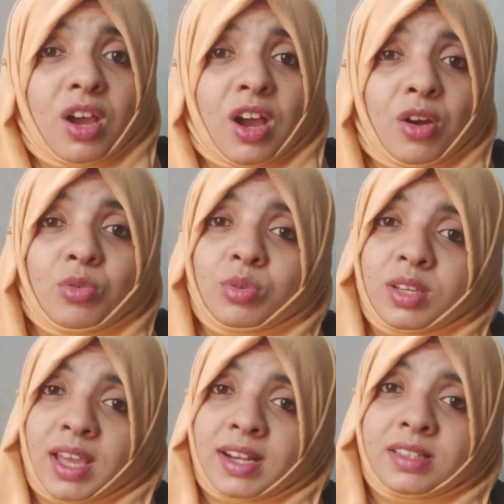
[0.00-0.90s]

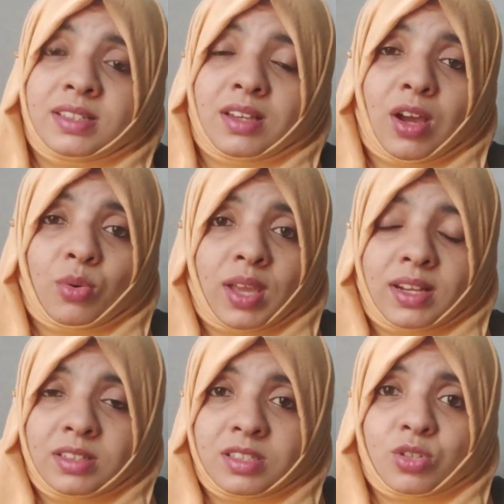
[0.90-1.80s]
how
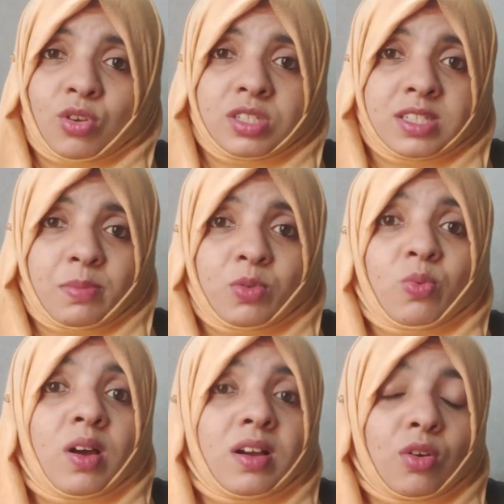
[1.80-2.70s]
can this concept
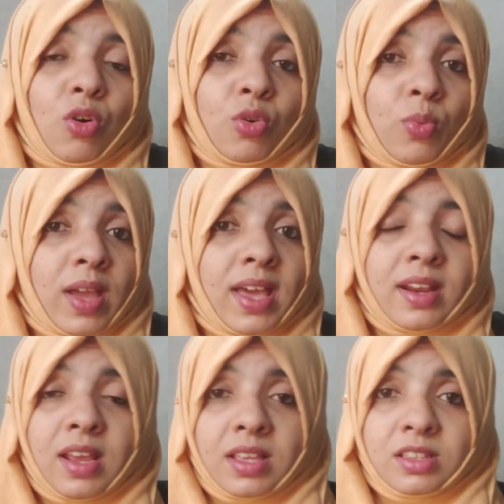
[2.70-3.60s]
work or
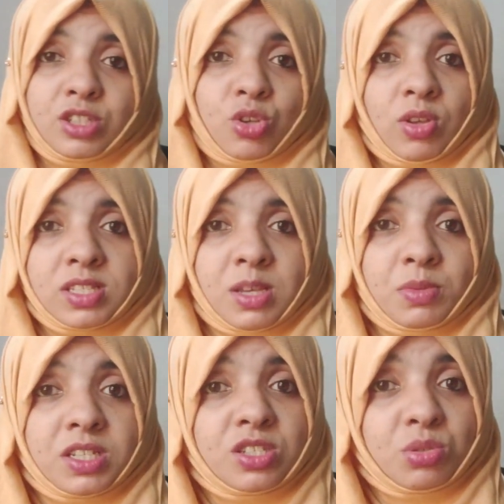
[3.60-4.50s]
where this
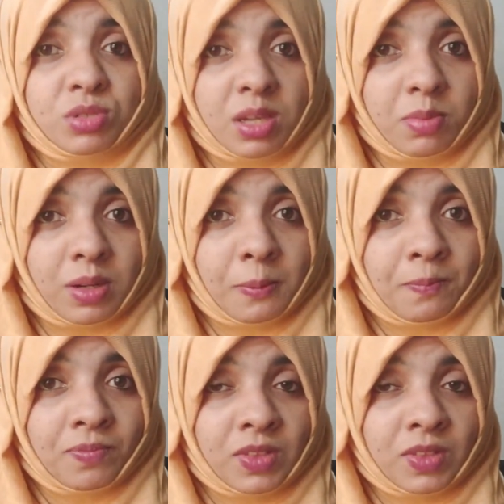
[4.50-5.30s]
concept is suitable.